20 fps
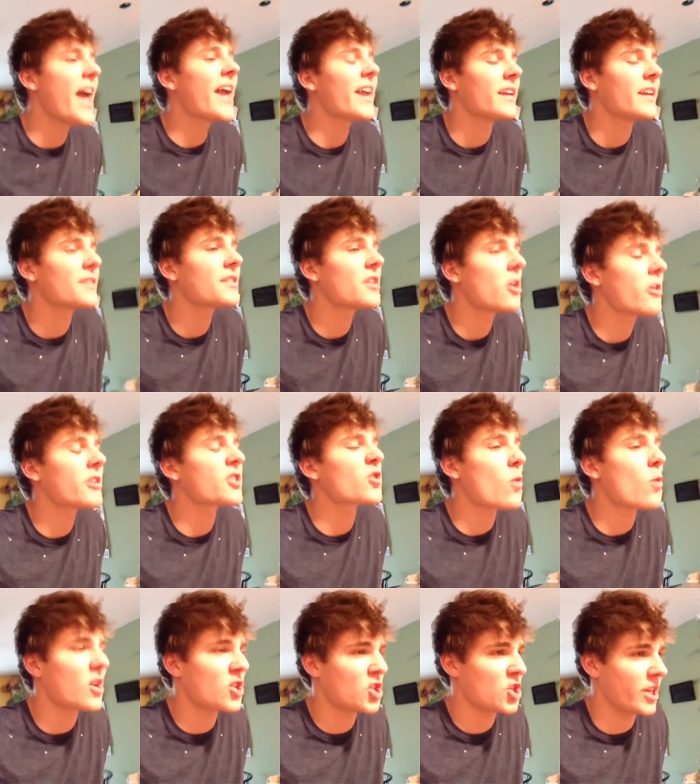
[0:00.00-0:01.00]
Hey, serious
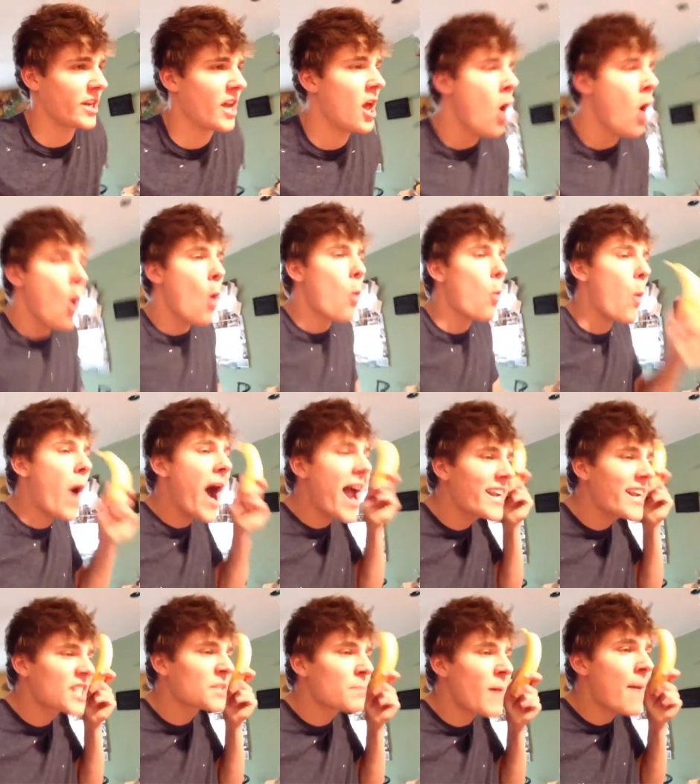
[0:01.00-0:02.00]
question.
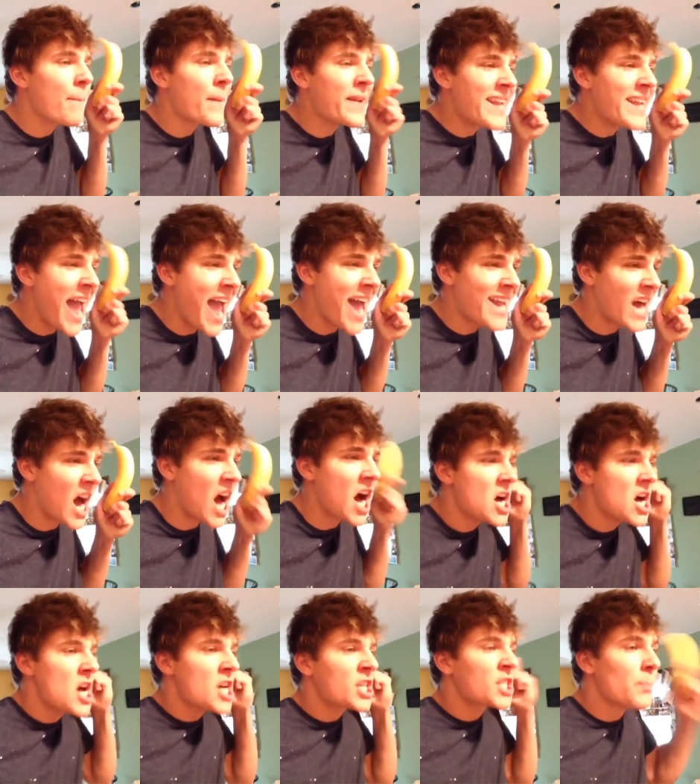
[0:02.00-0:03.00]
Why does my
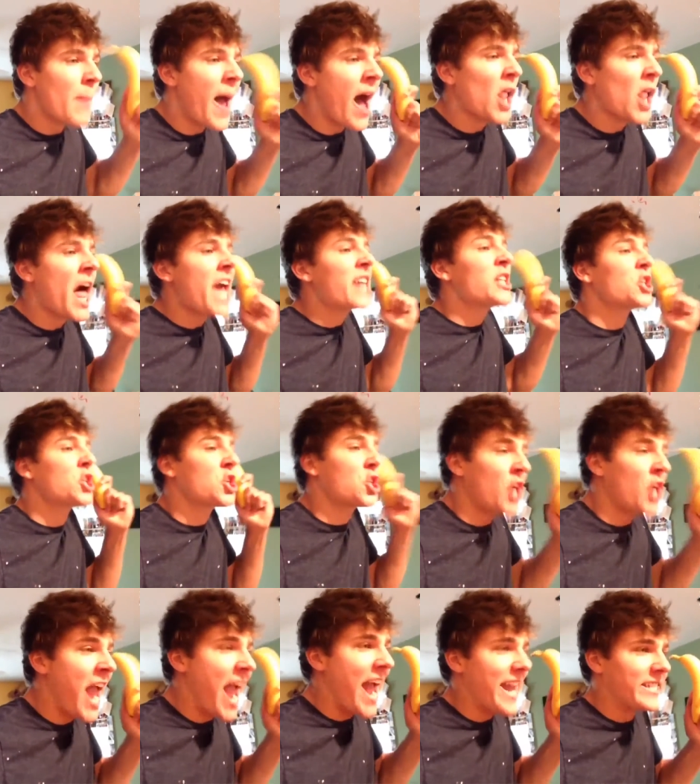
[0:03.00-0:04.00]
banana smell like
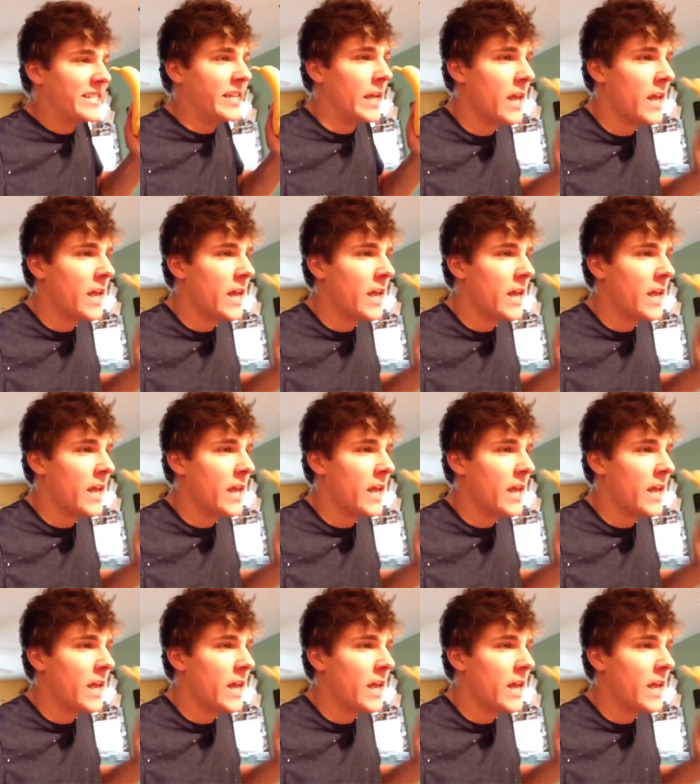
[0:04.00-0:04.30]
shit?